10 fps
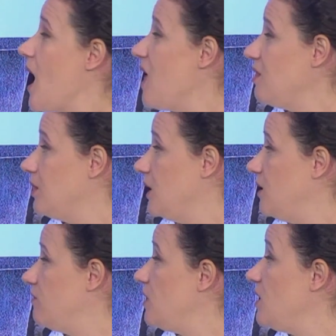and
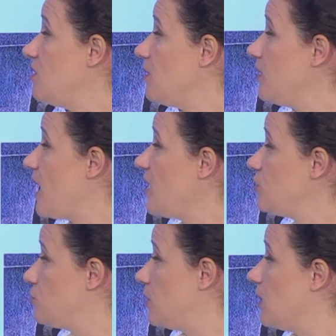live in their
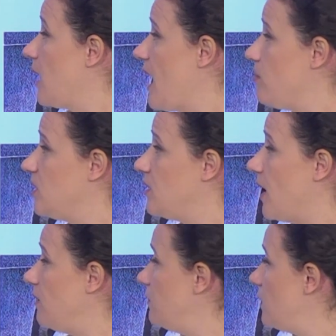natural
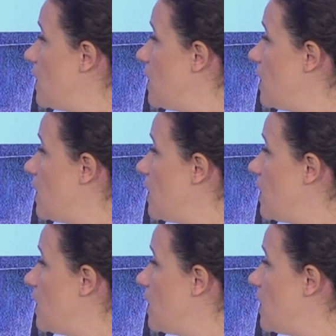habitat.